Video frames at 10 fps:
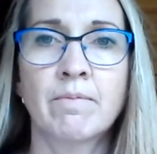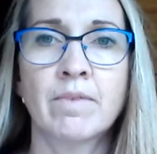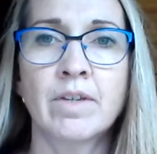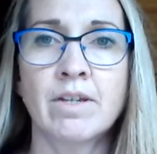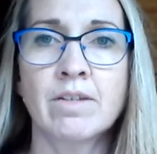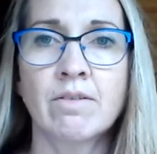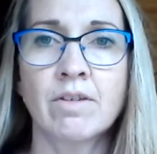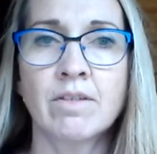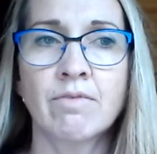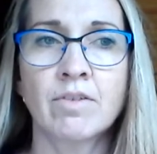these three
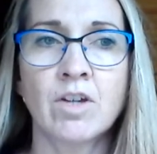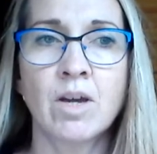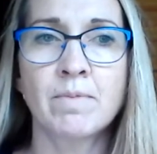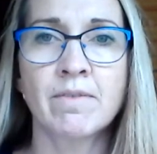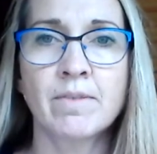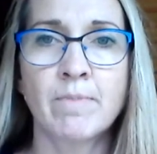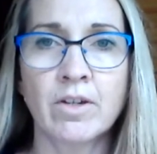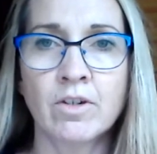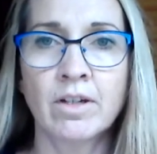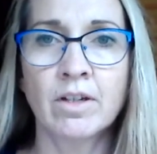different types of
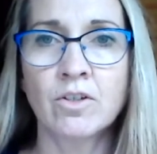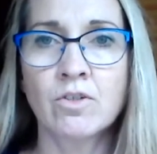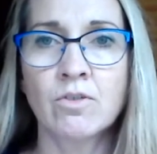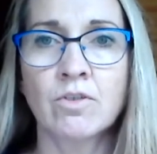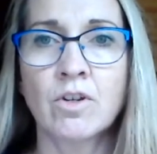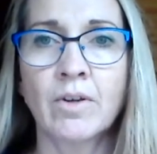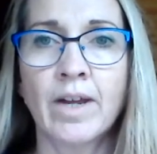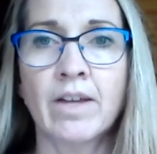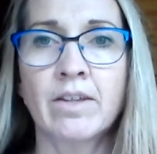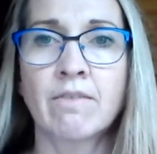spectra, and you should know
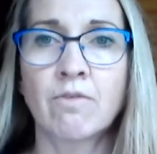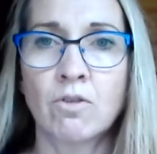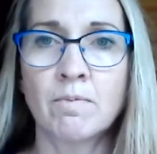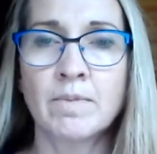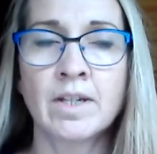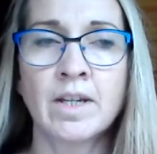how they're formed,